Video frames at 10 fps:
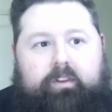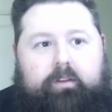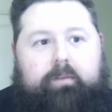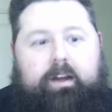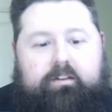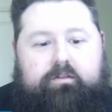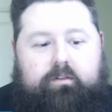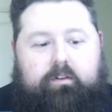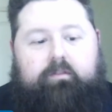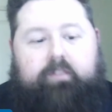my
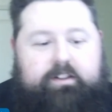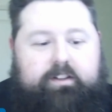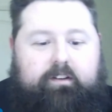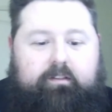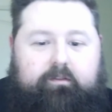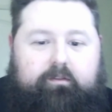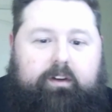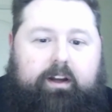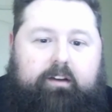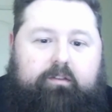sort of vision
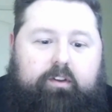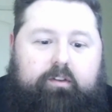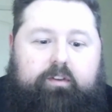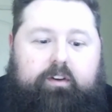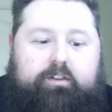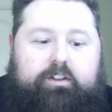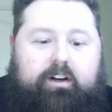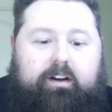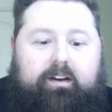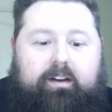kind of for the
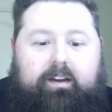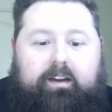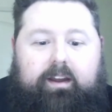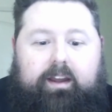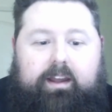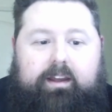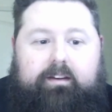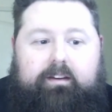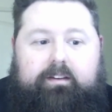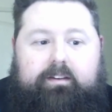future
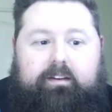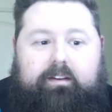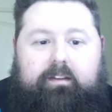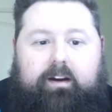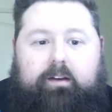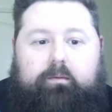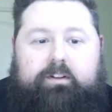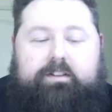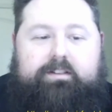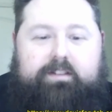is that I
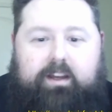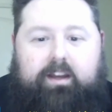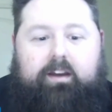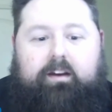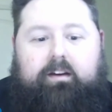want to see,